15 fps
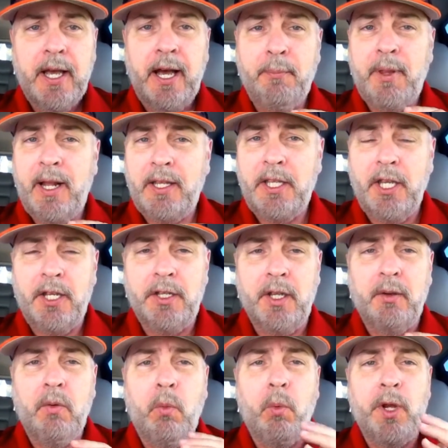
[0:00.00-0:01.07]
I'm not kidding
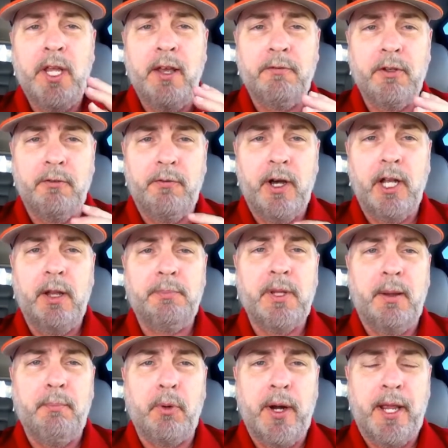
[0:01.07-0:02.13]
you. We have
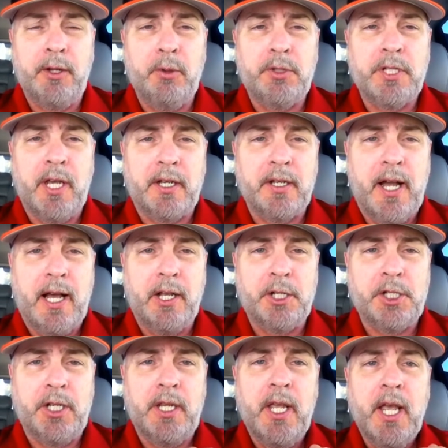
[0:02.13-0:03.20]
developed a brand new
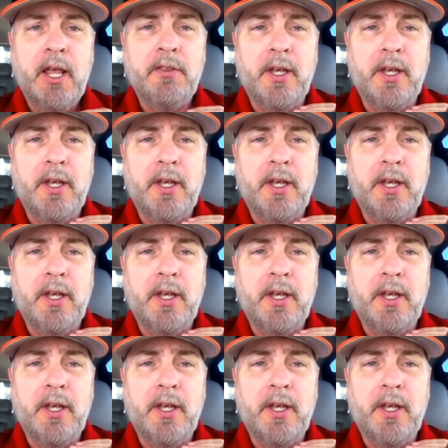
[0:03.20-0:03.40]
technology